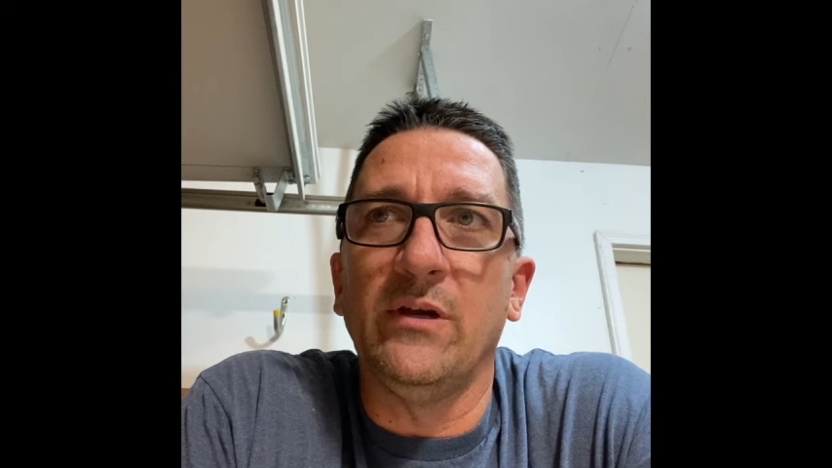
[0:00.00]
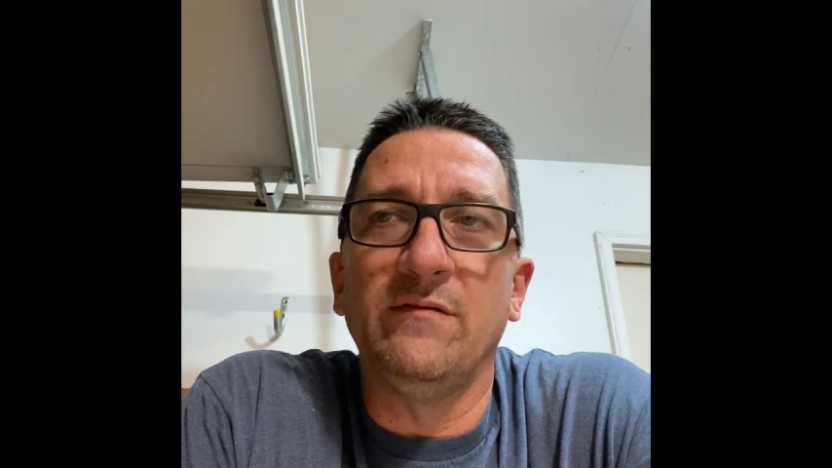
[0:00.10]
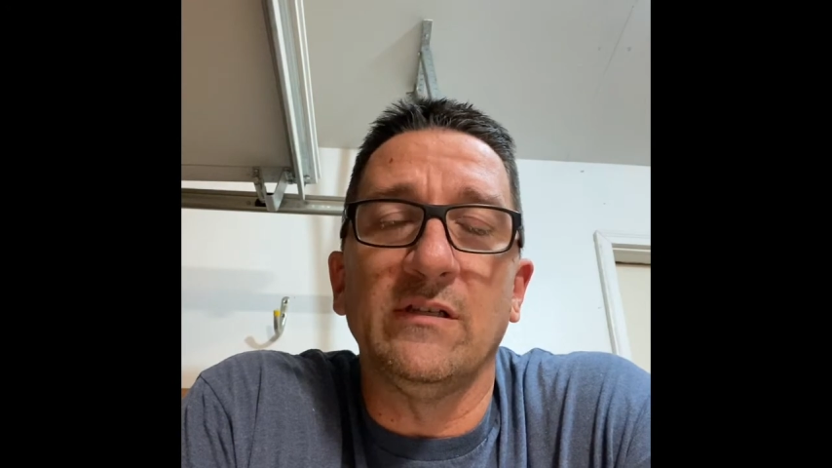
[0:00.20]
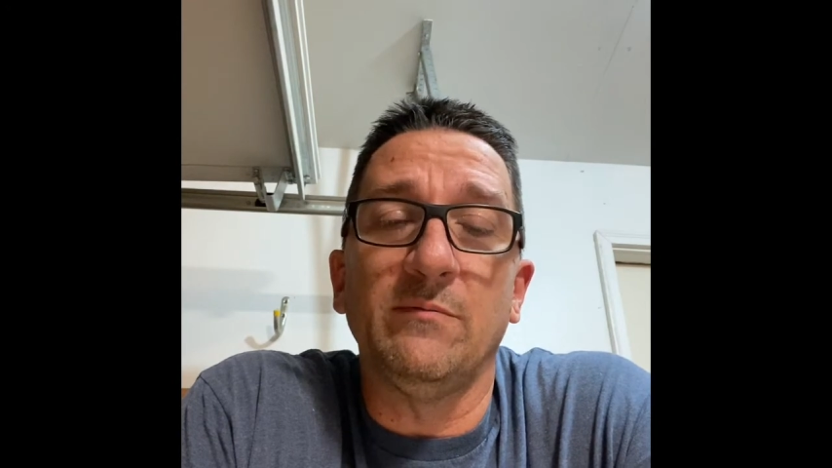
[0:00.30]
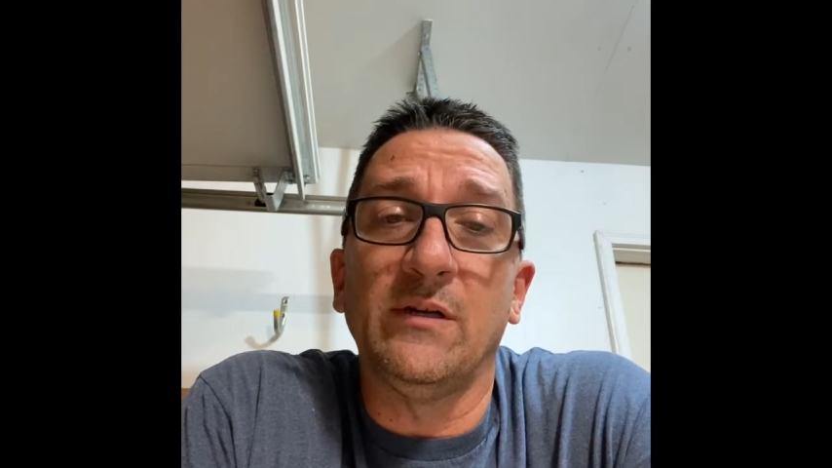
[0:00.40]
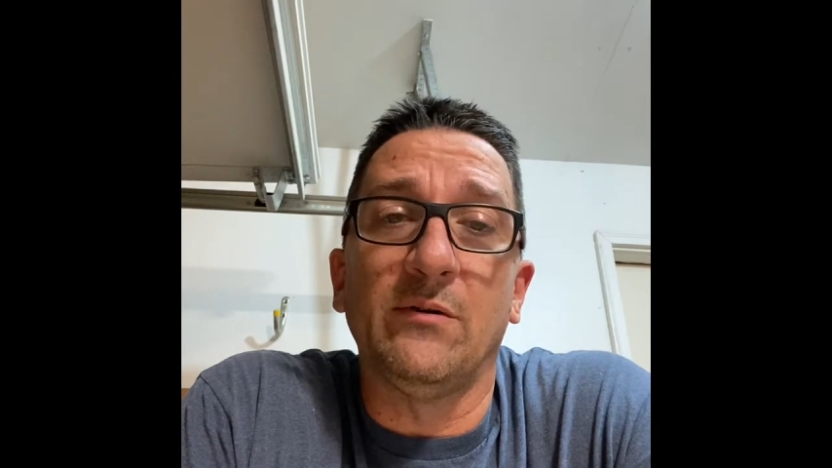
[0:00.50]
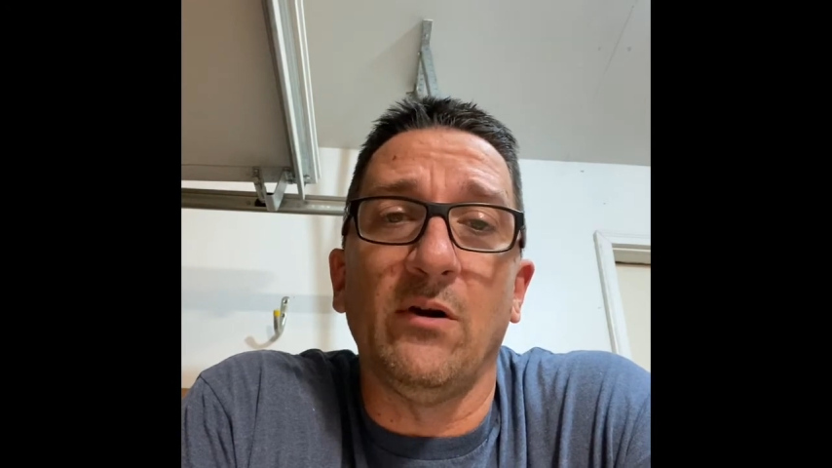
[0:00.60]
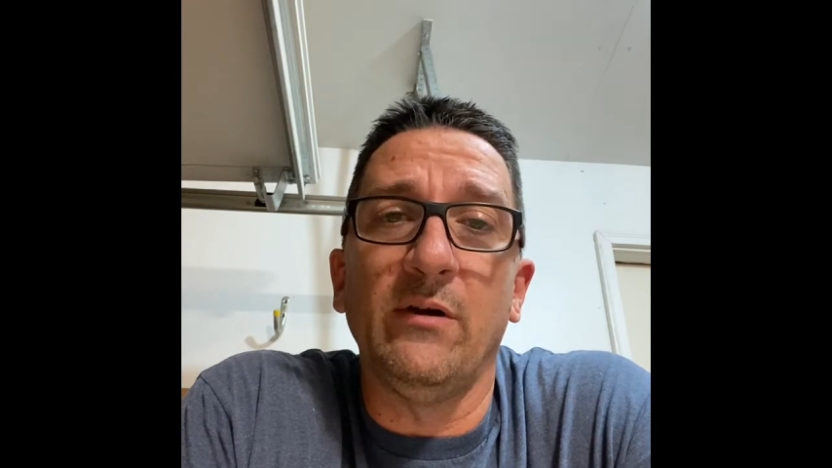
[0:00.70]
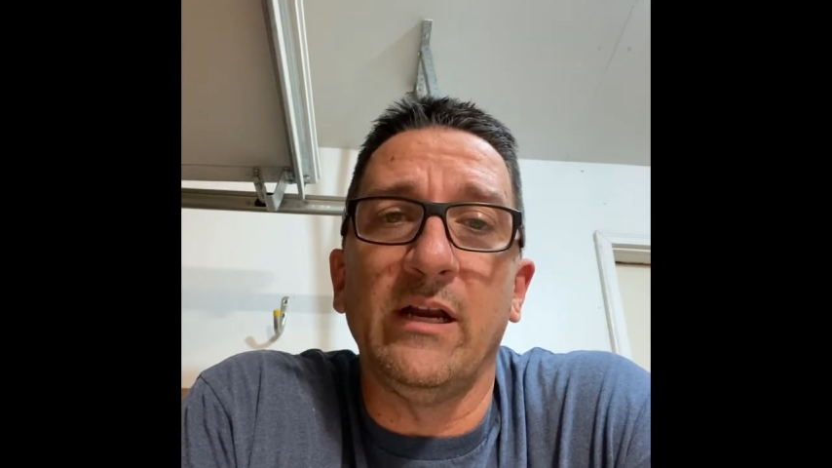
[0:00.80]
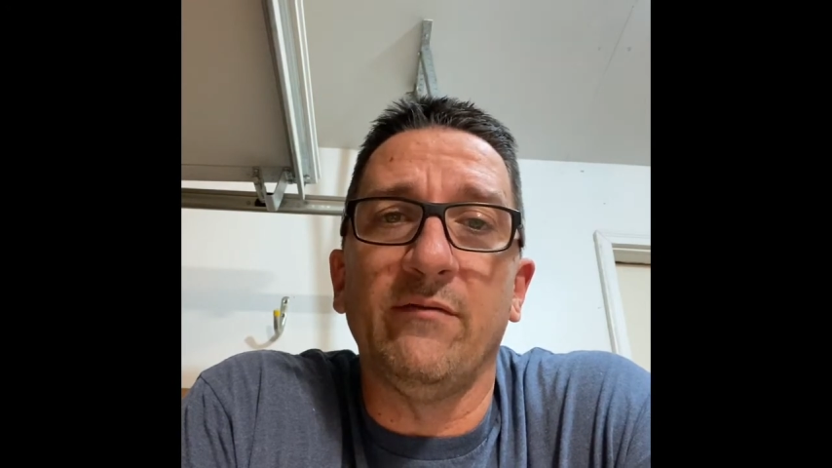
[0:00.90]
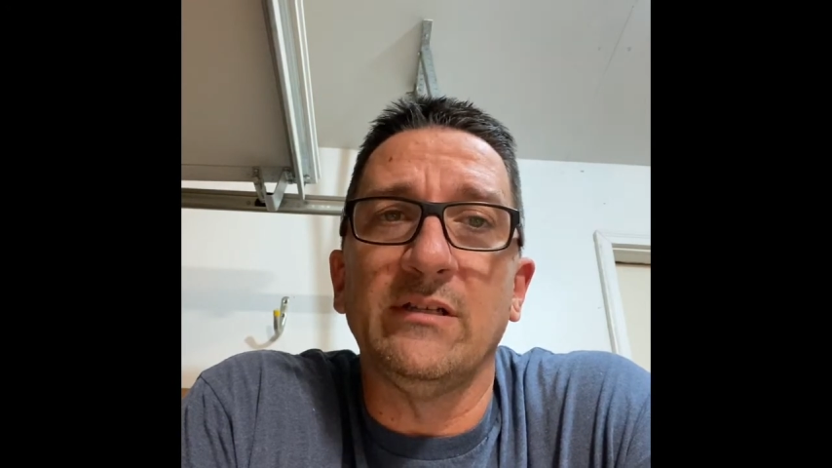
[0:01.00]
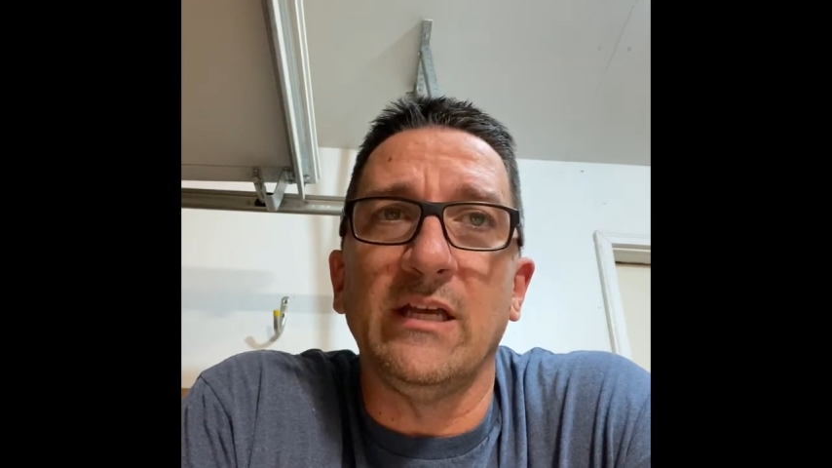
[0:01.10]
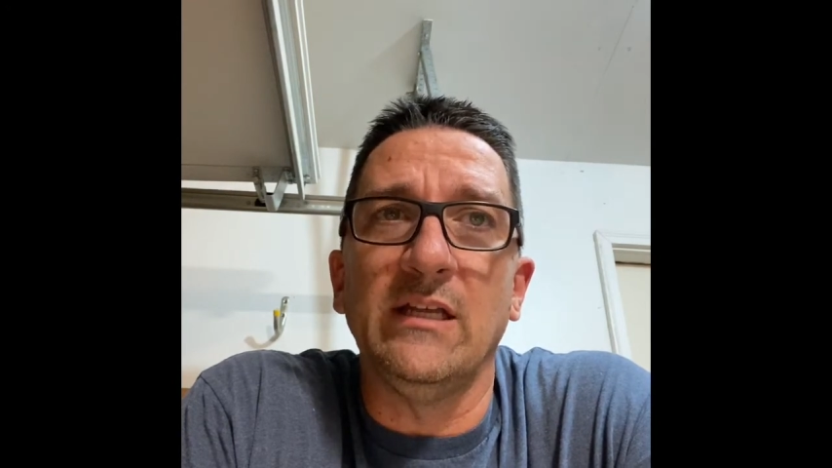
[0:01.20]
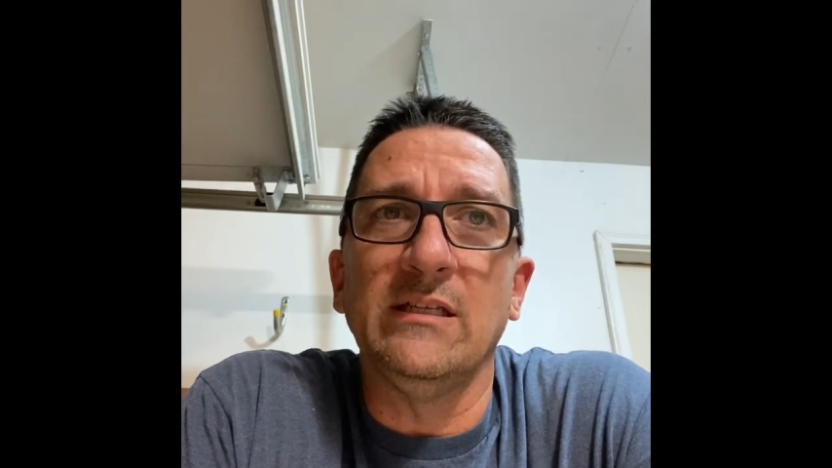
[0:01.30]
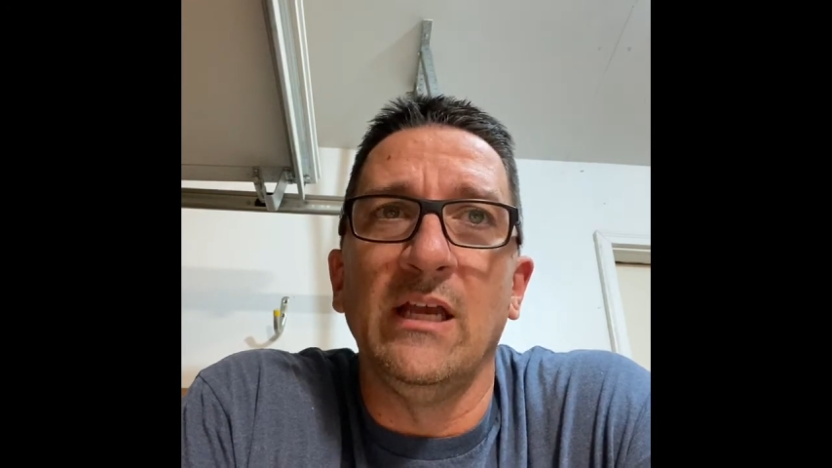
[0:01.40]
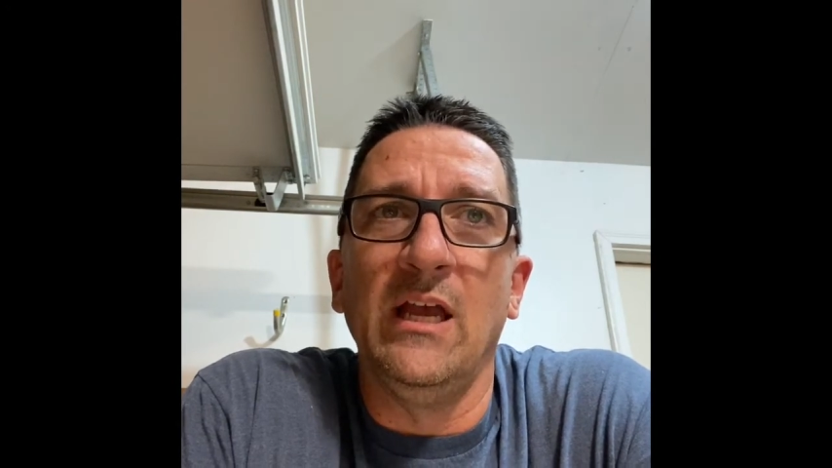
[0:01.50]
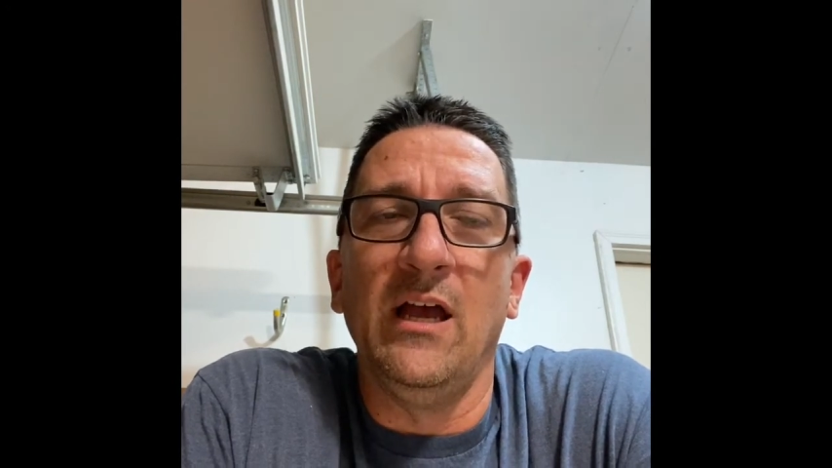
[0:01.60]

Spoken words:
we've just been growing ever since.